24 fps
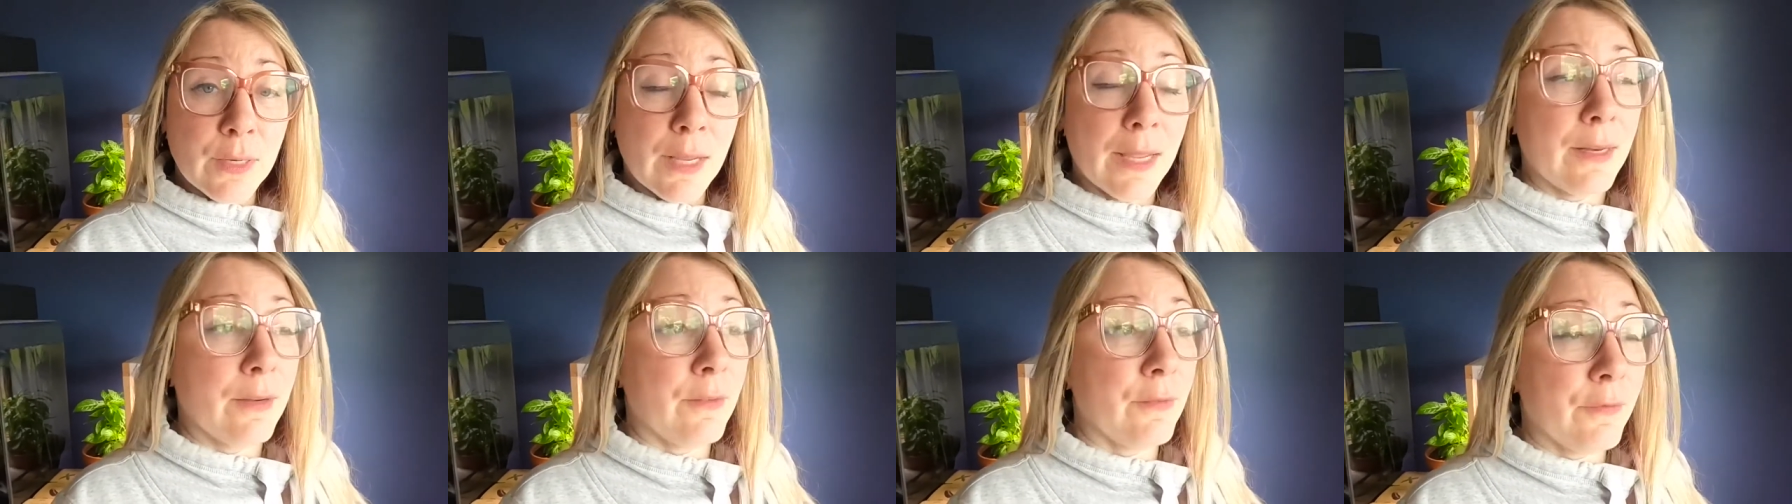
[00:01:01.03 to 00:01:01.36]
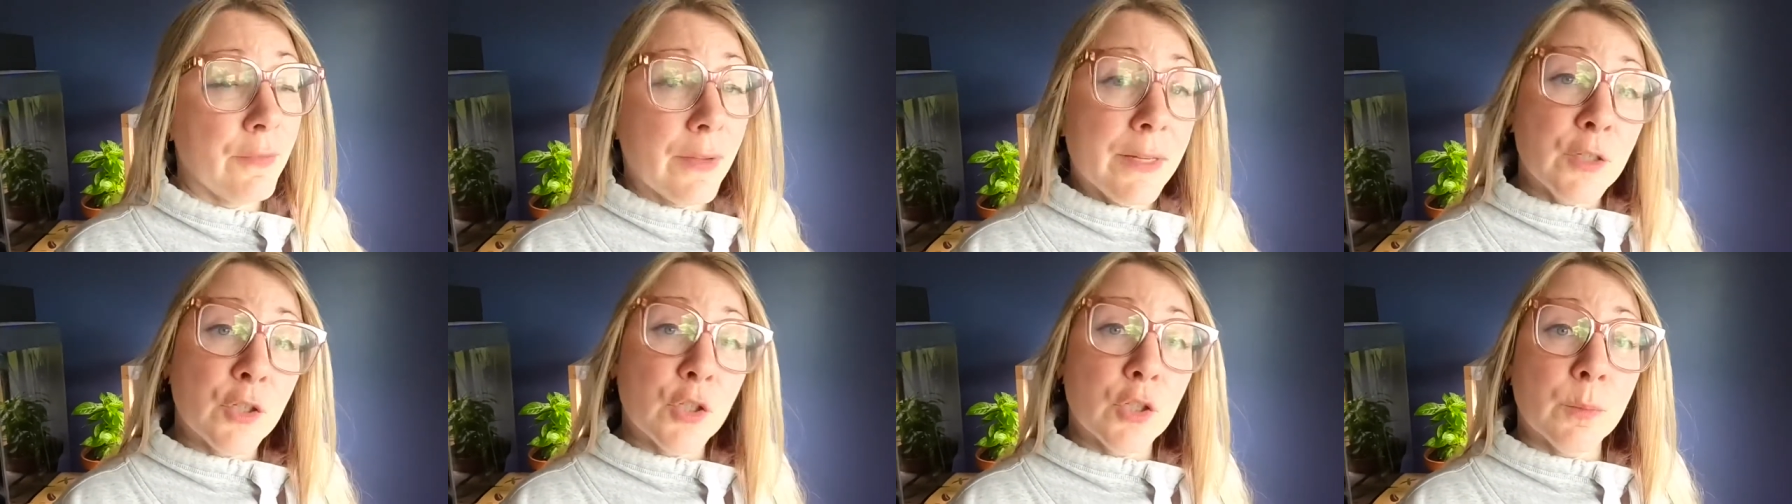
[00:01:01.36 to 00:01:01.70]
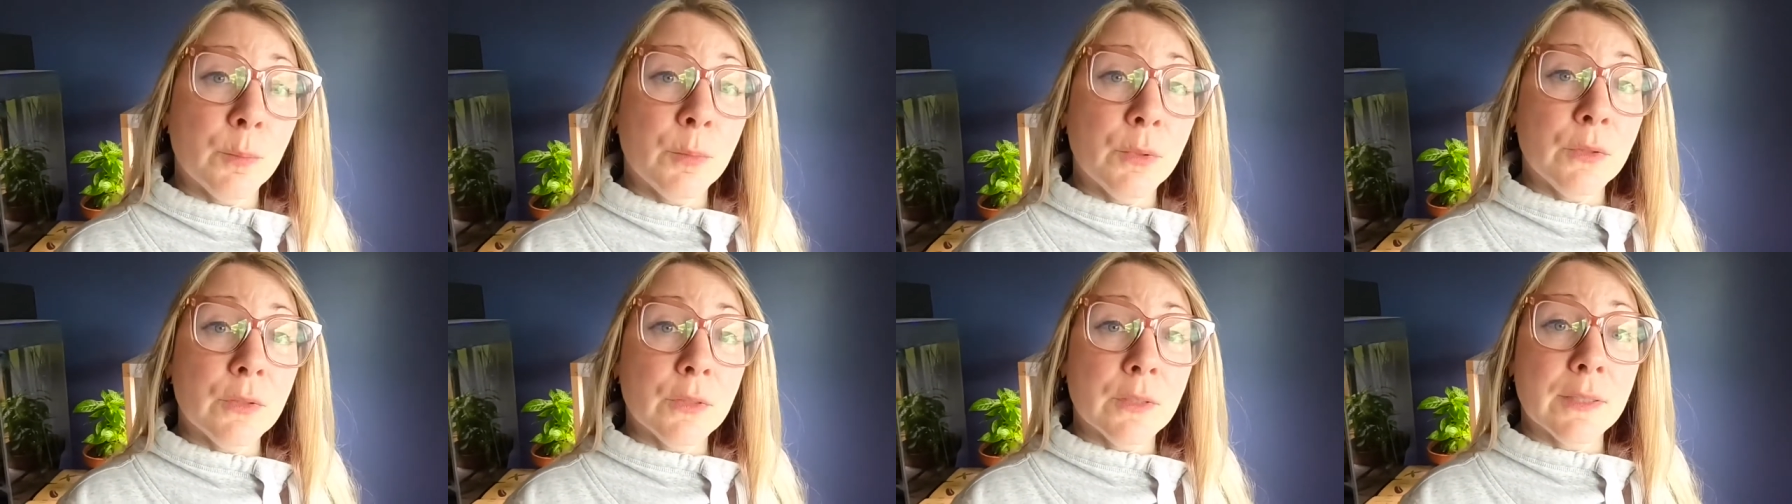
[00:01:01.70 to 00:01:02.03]
and
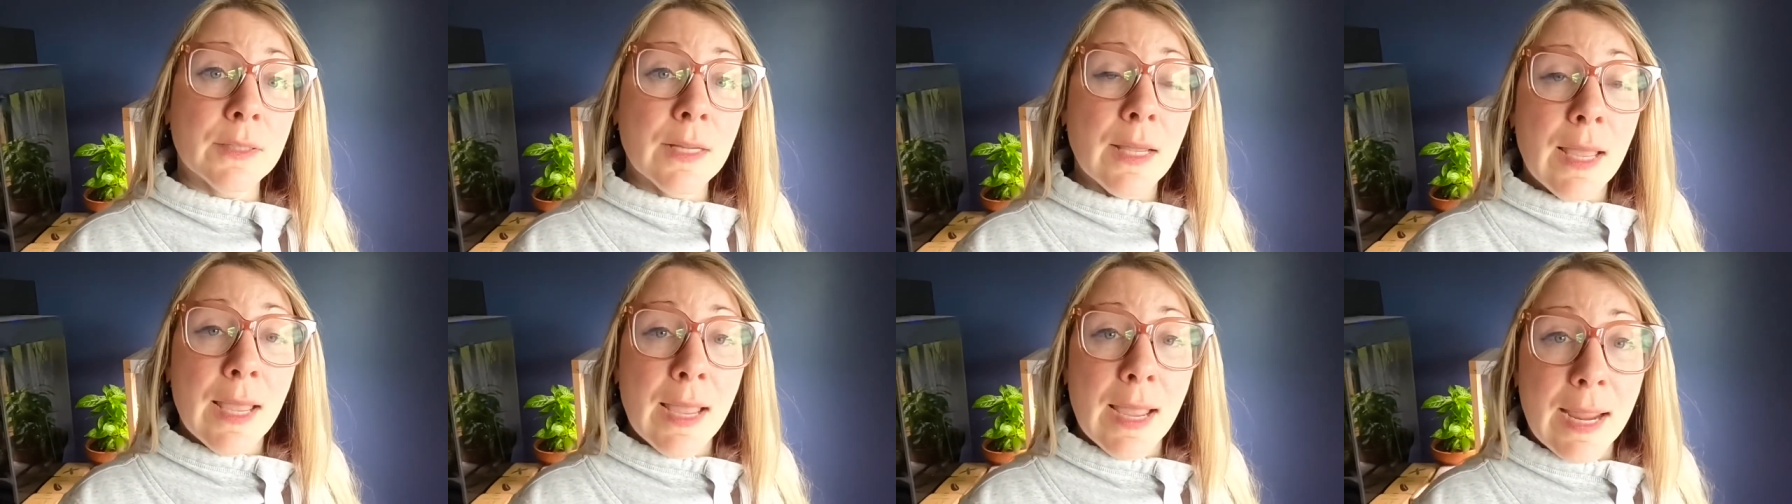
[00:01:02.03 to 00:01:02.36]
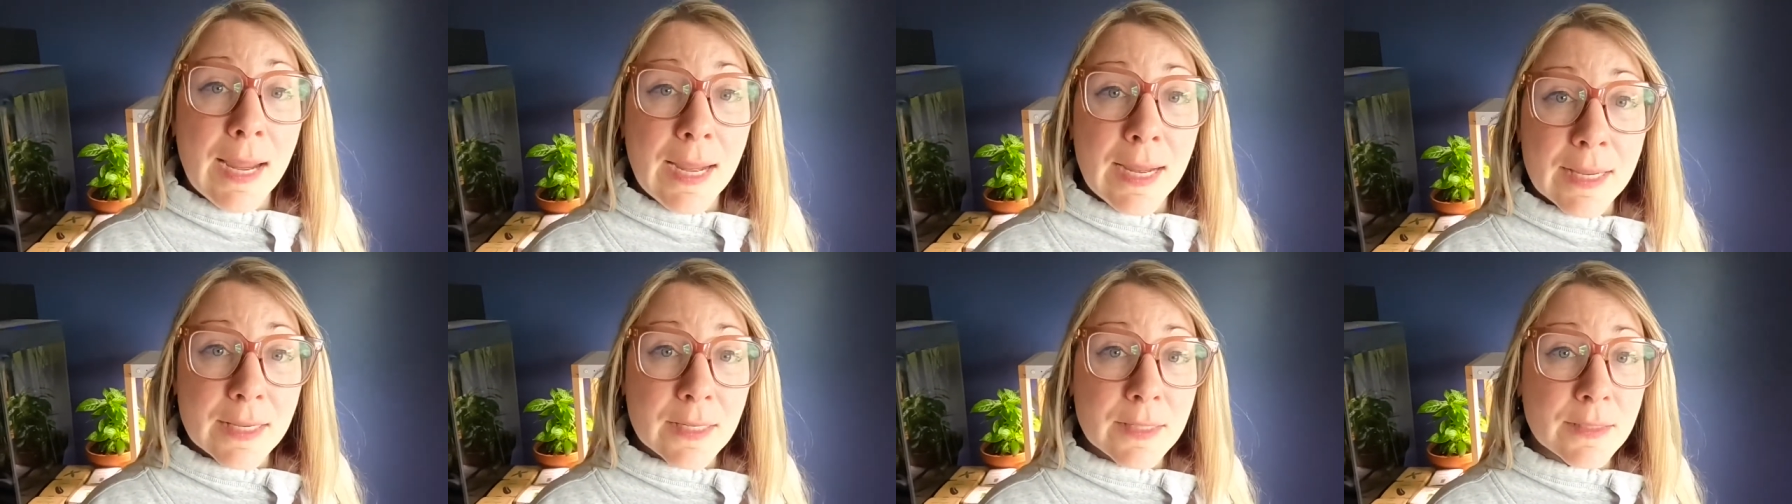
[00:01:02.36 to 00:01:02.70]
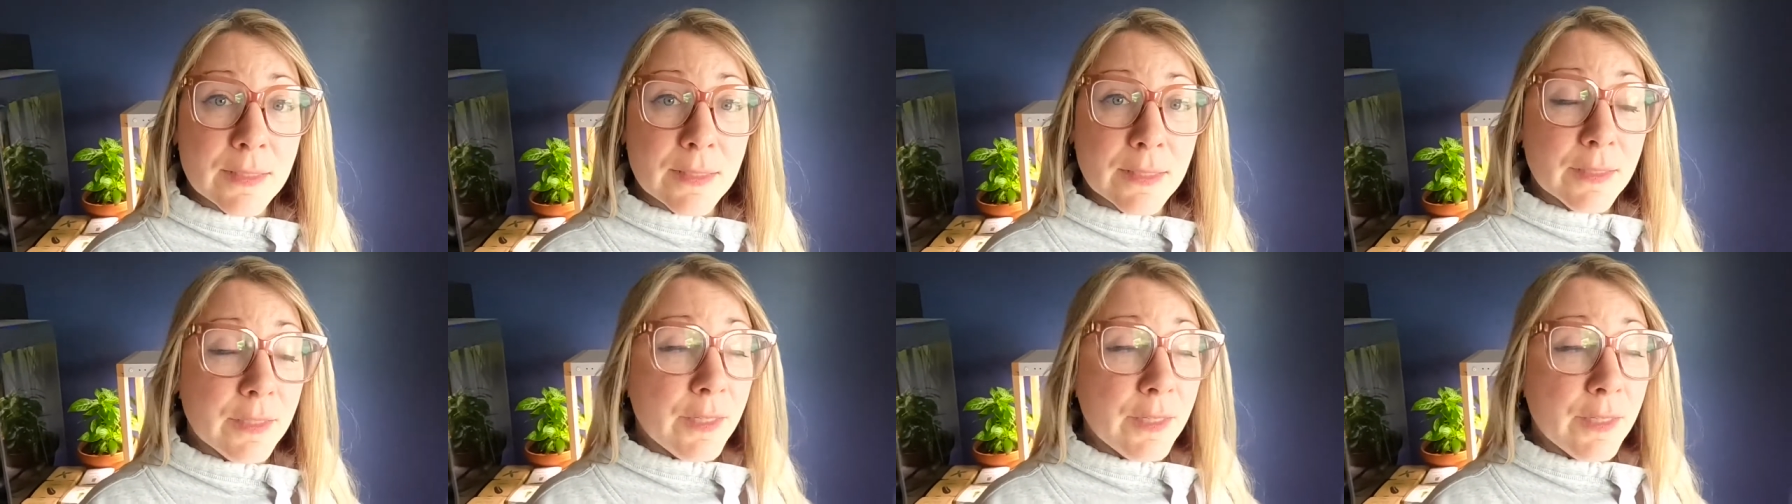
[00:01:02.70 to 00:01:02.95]
vegetables and, you